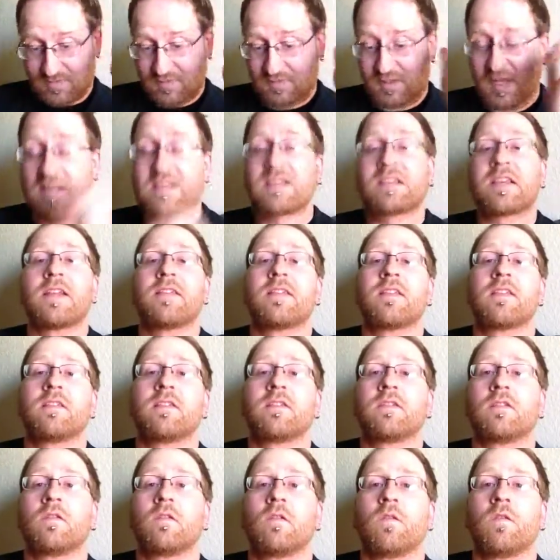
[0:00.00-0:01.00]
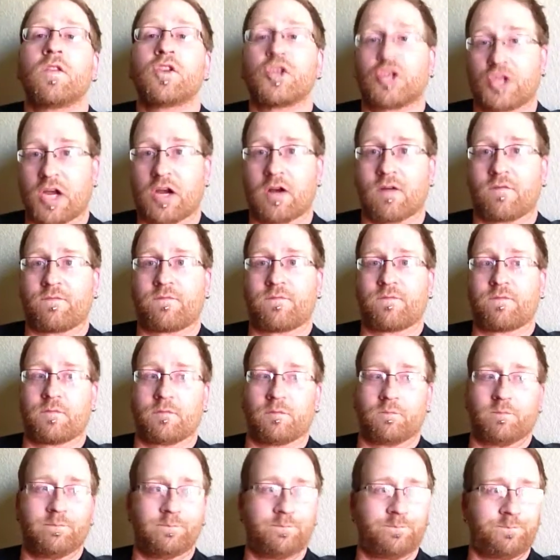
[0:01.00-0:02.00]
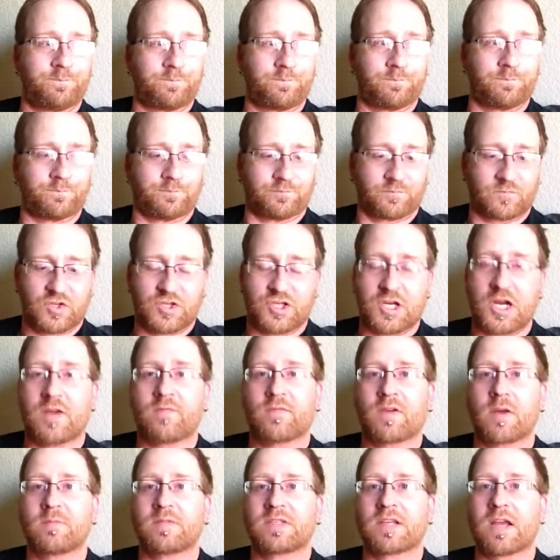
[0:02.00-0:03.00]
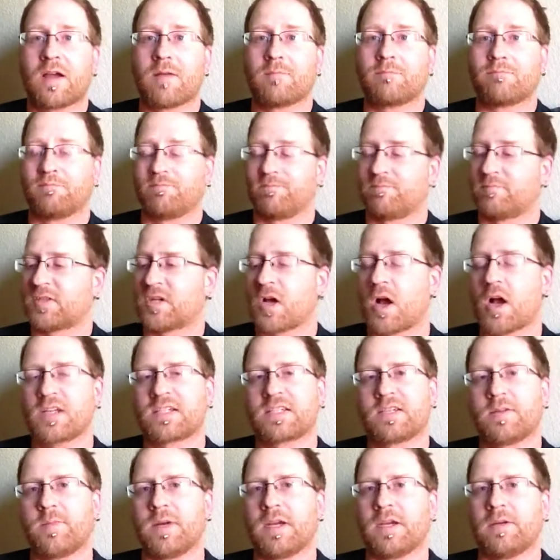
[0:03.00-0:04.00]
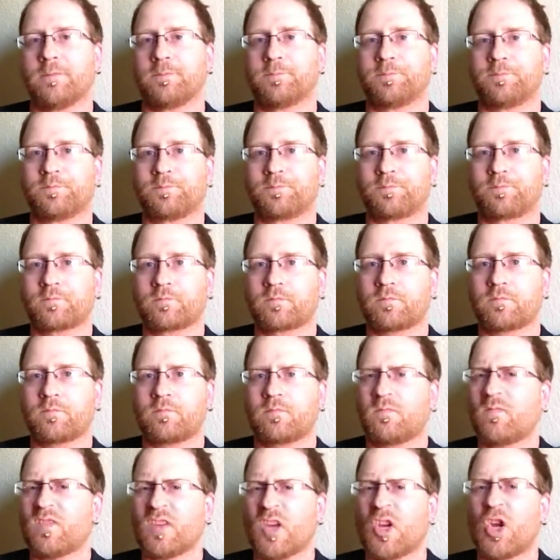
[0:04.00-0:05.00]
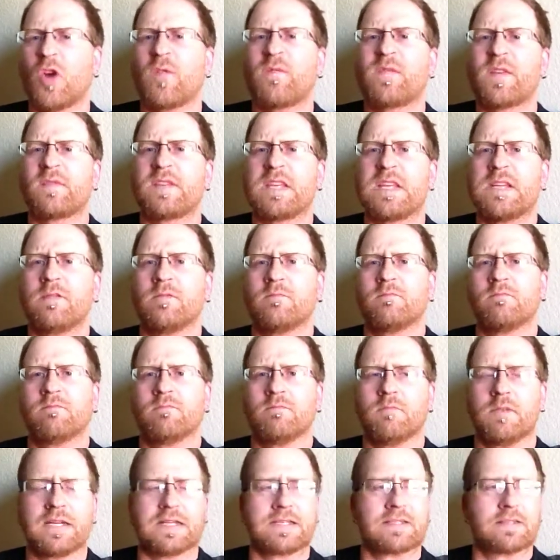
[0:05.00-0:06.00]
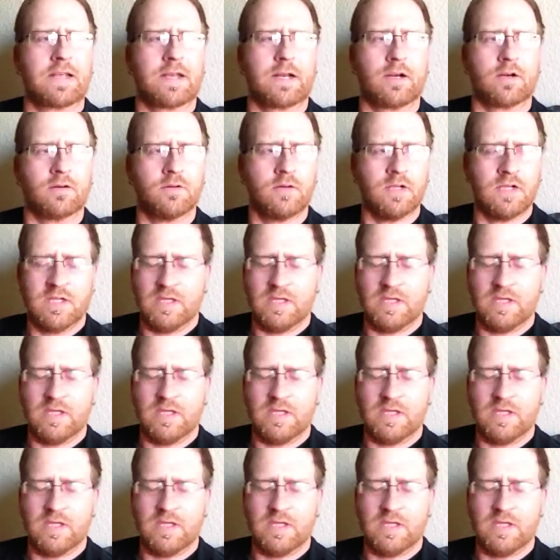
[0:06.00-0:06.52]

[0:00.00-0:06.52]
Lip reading: They send the sheriff. Sheriff comes up, talks to me. 15 minutes later.